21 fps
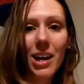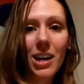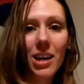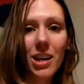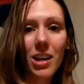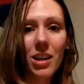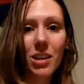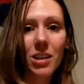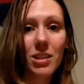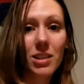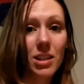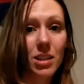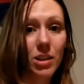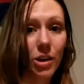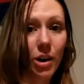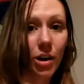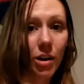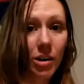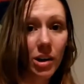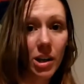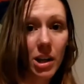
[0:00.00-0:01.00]
It didn't
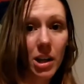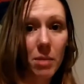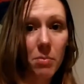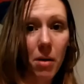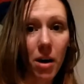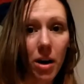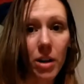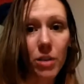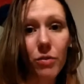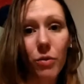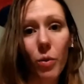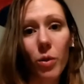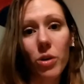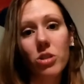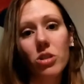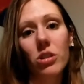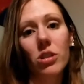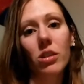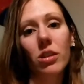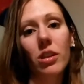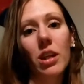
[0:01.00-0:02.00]
hurt anybody,
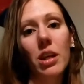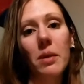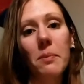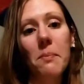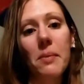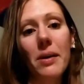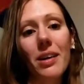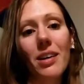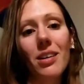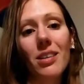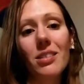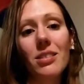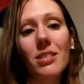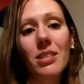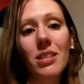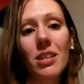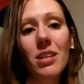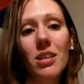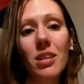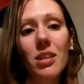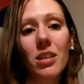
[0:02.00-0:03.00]
fortunately, but it
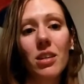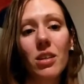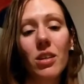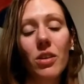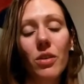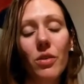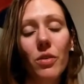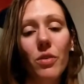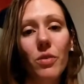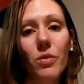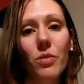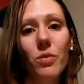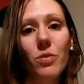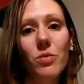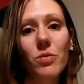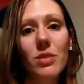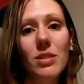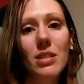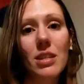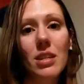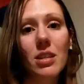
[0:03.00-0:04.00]
did
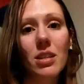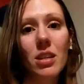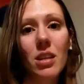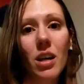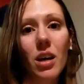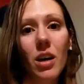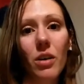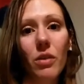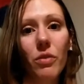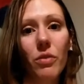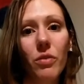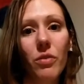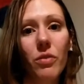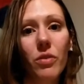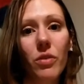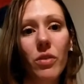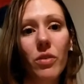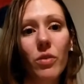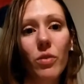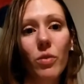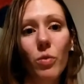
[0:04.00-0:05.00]
send enough
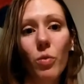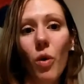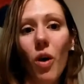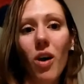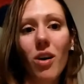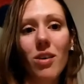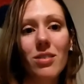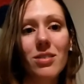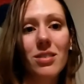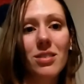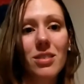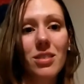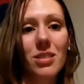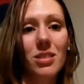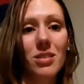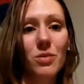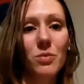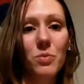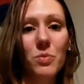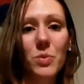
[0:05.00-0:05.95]
rocks to